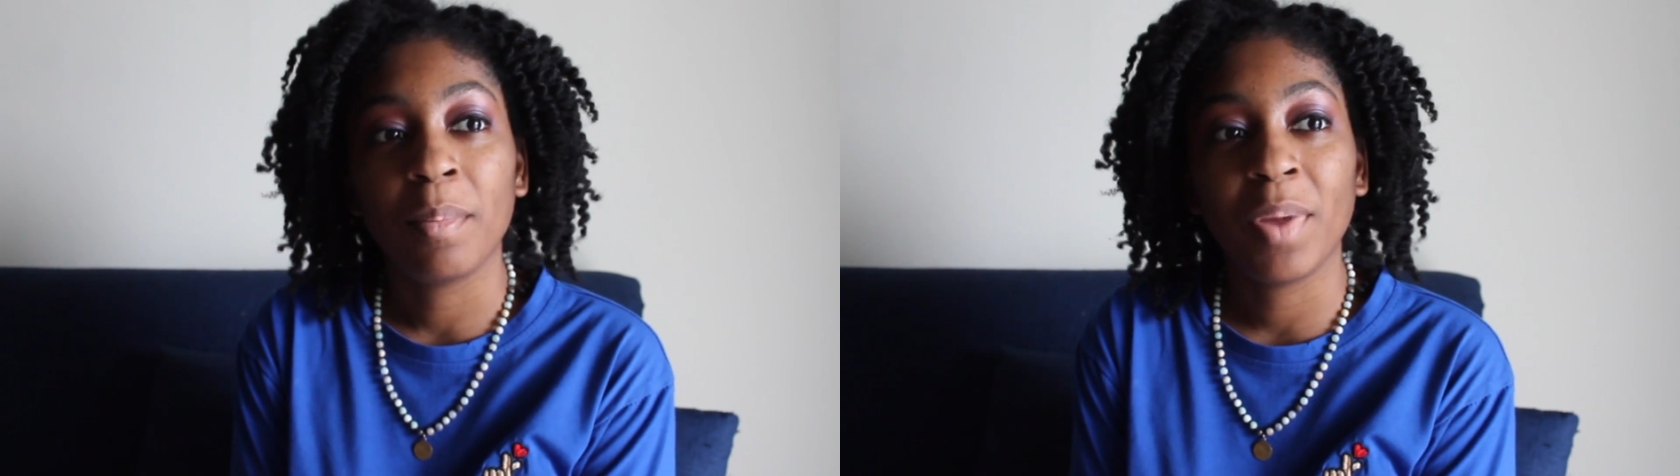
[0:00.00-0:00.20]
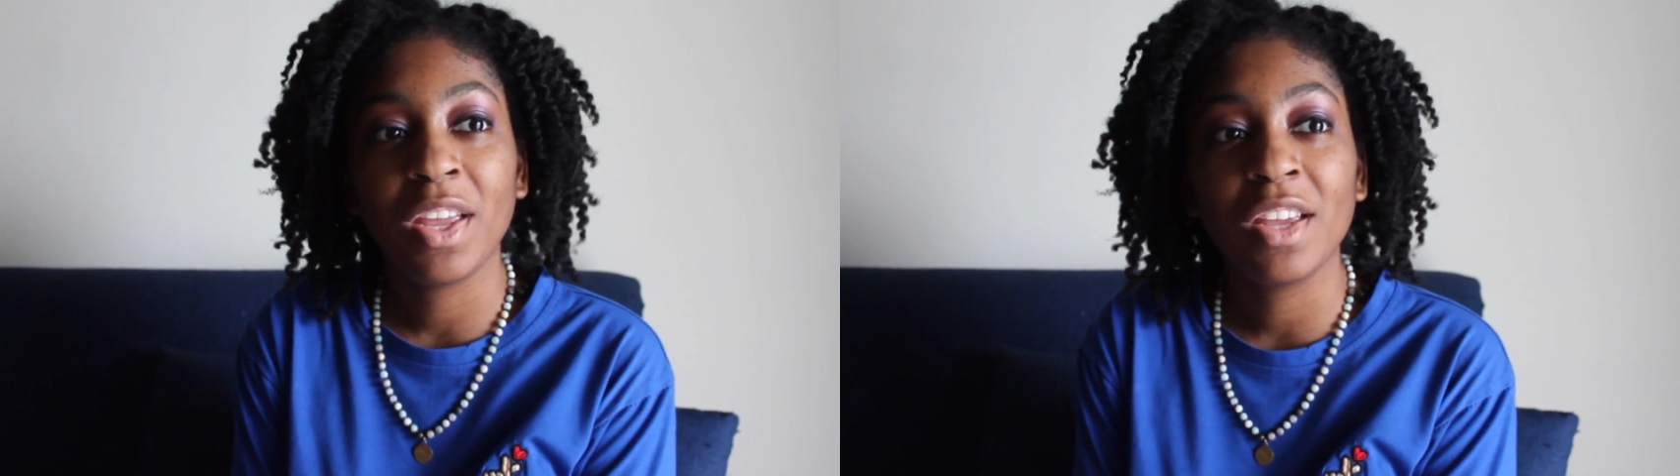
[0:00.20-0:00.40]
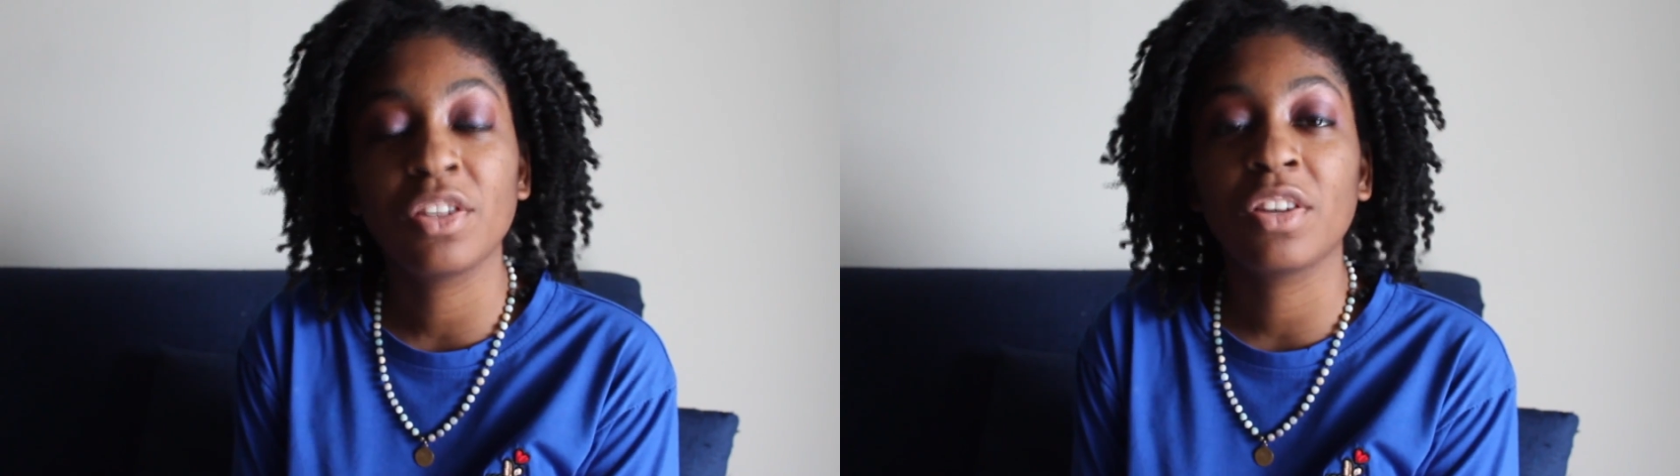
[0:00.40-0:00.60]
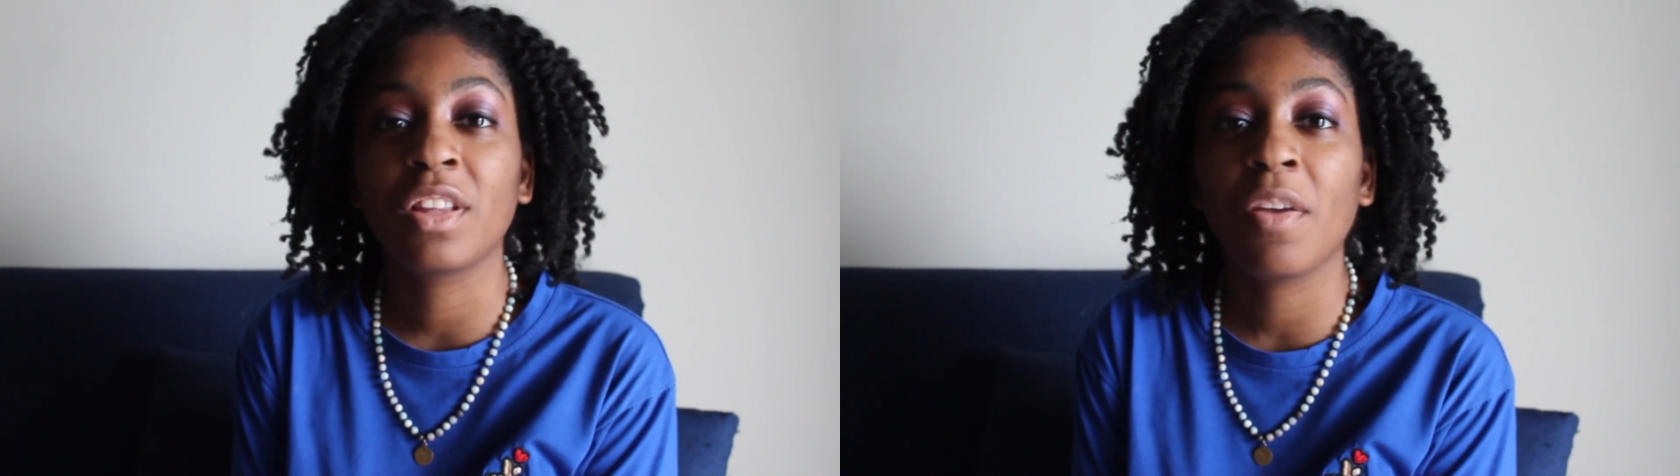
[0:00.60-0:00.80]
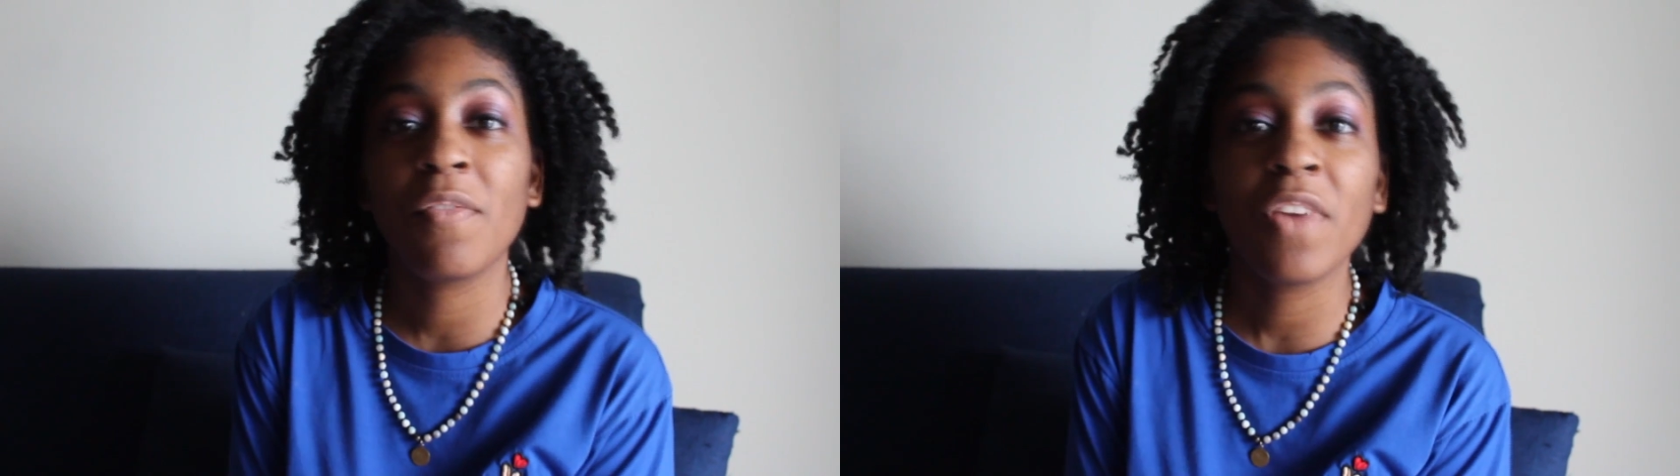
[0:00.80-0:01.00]
But he took
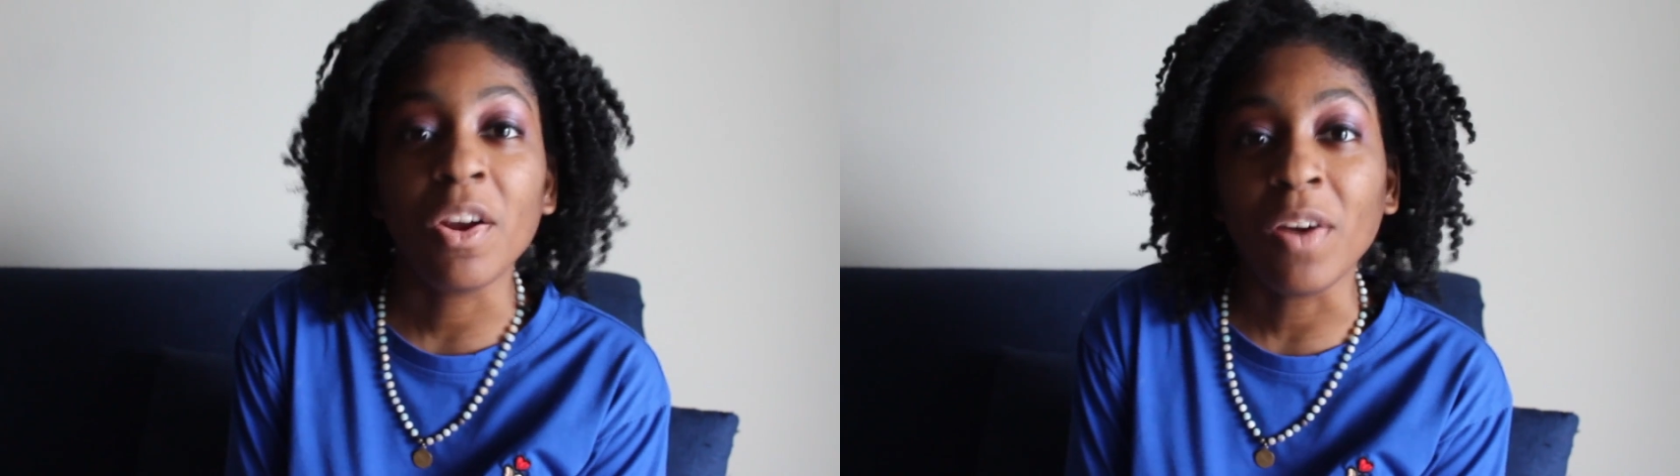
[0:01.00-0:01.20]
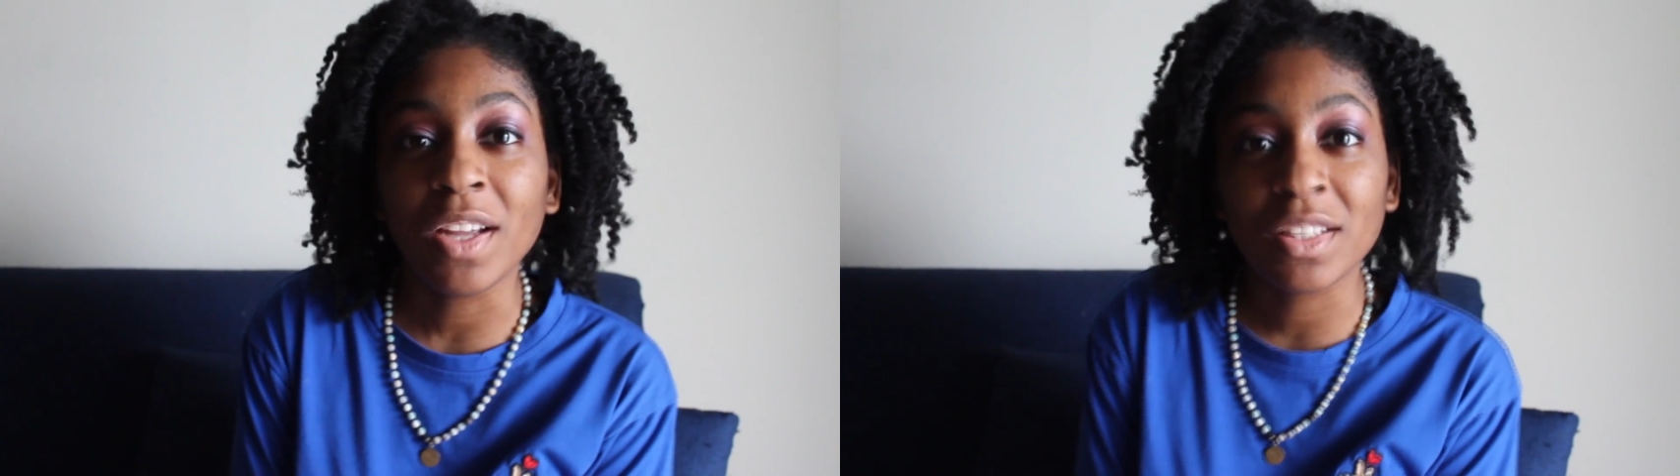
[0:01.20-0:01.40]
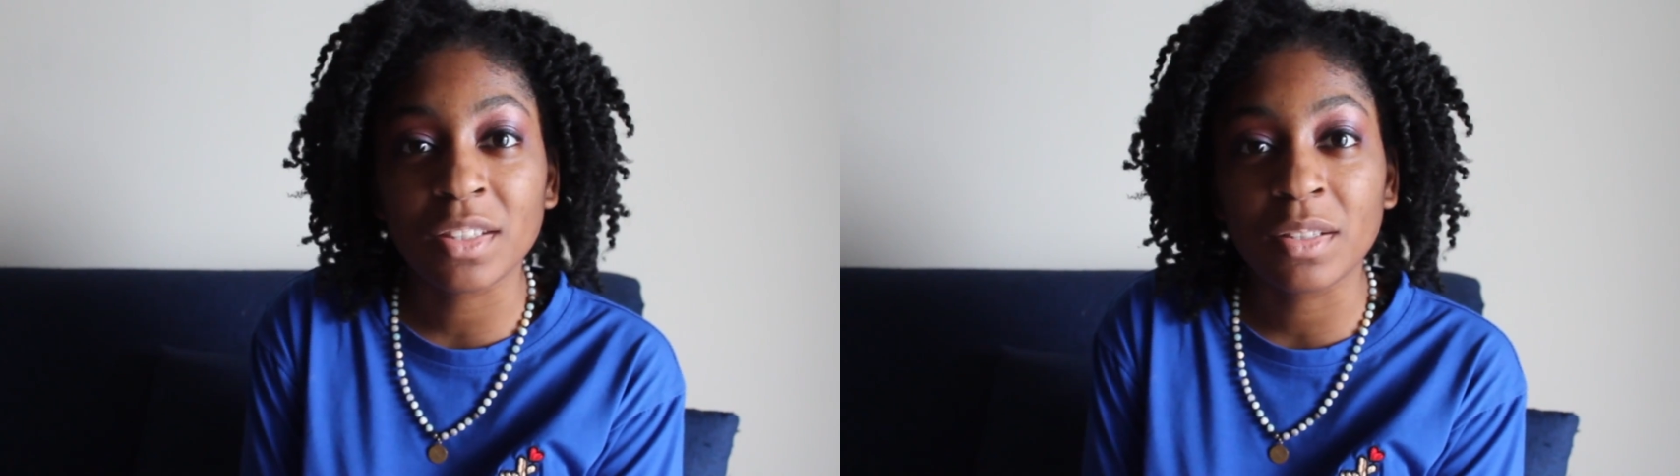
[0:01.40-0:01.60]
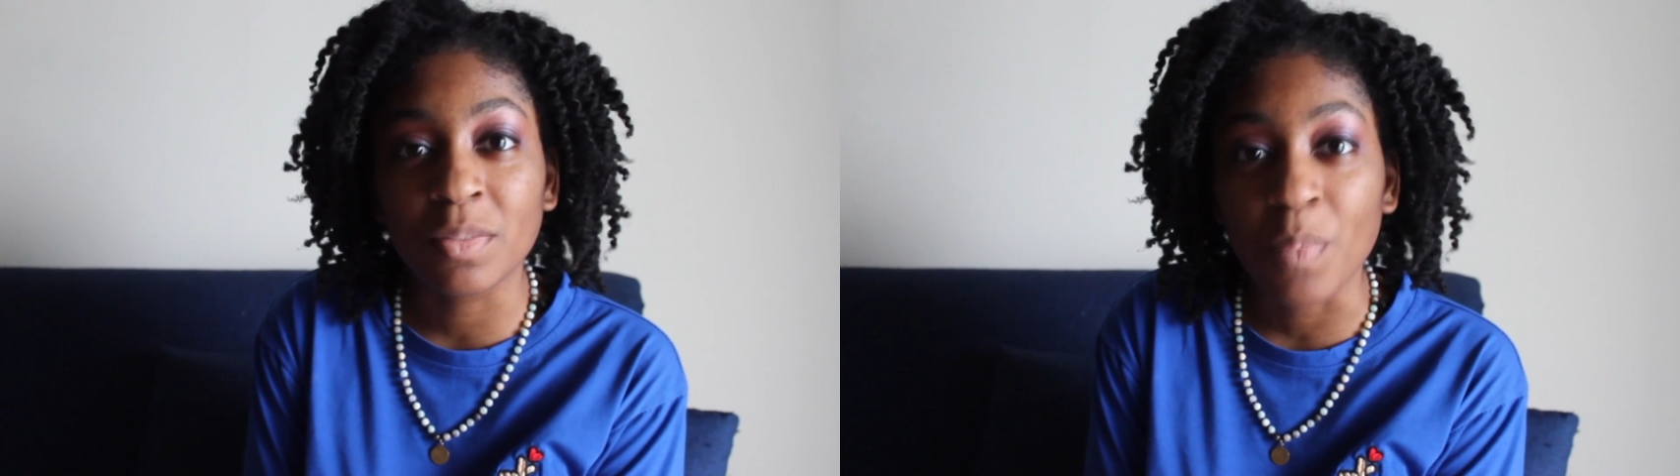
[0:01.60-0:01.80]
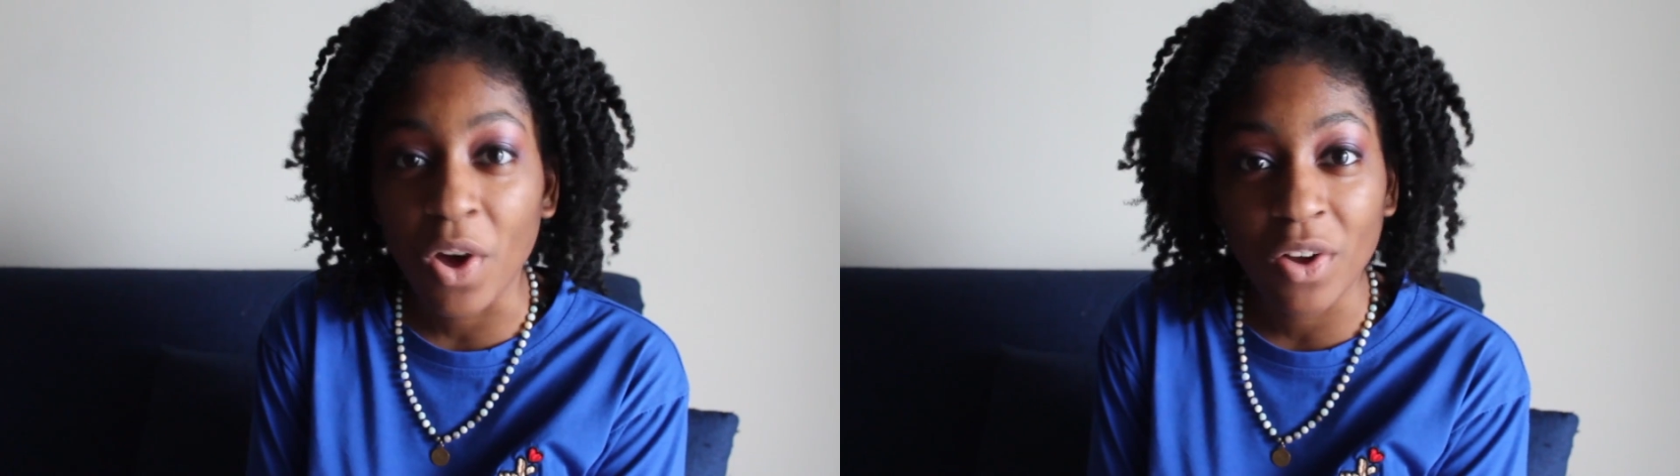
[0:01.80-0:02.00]
the very
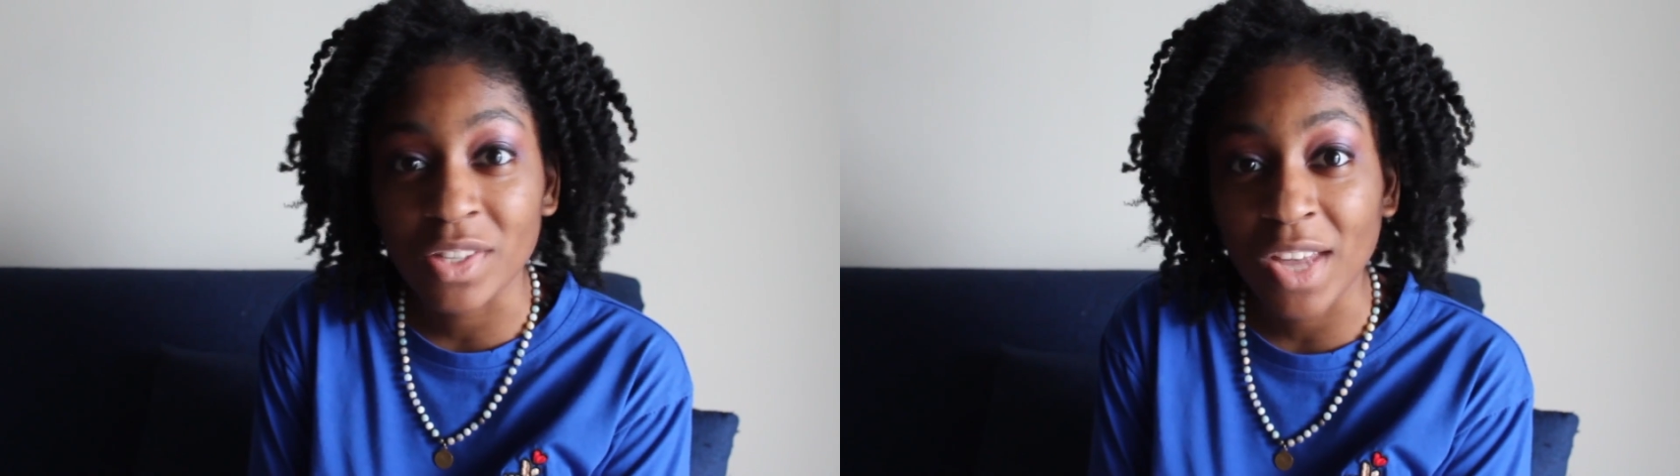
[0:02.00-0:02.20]
small,